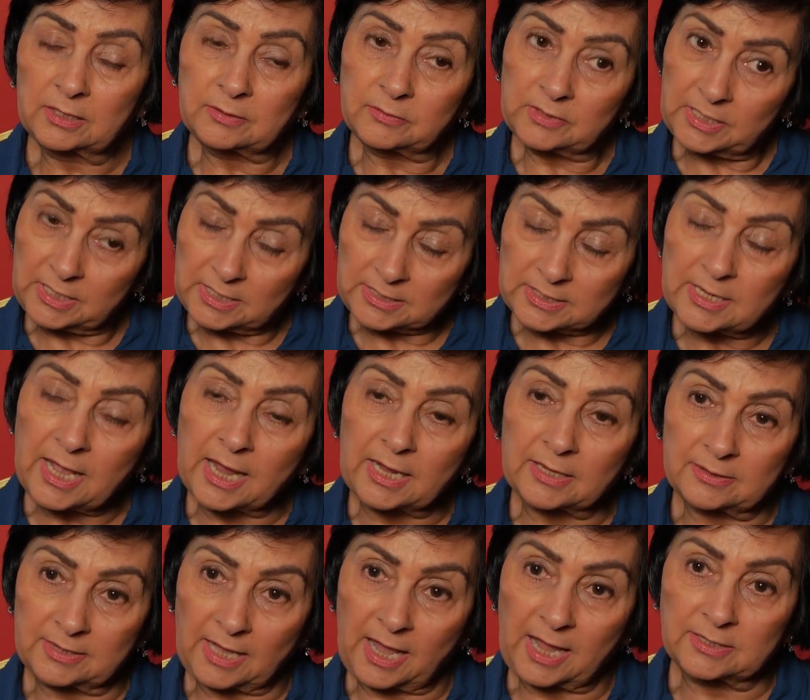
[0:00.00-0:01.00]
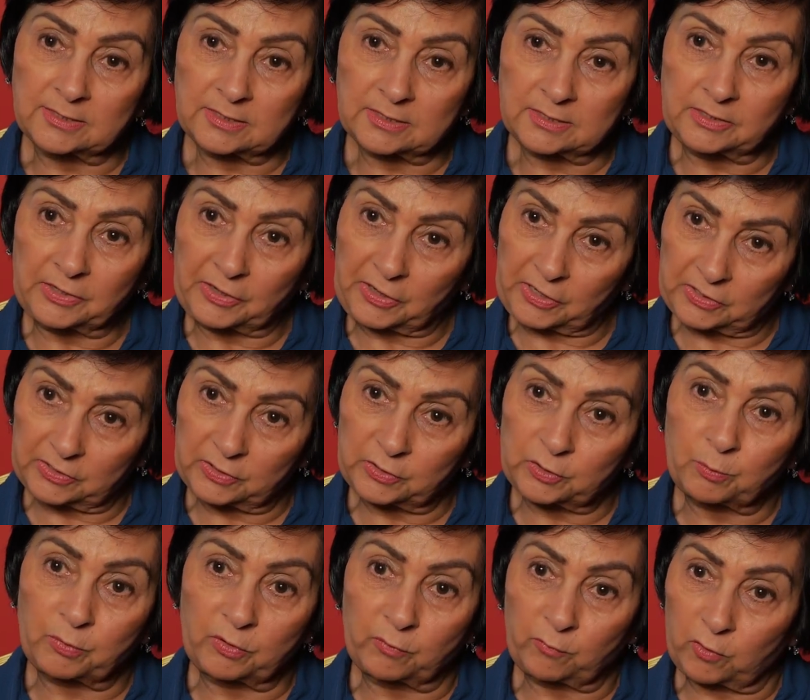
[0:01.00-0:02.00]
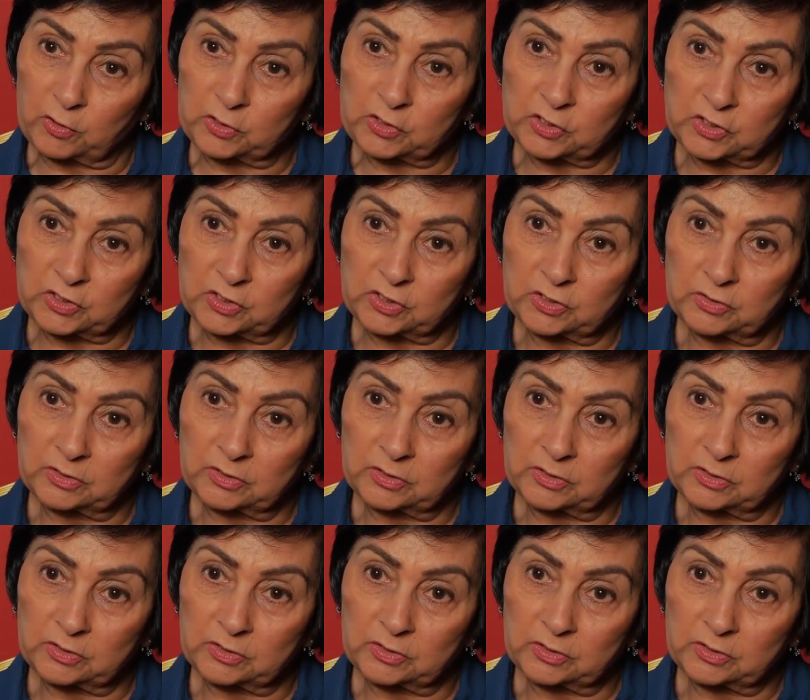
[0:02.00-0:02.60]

Things like that need to be watched.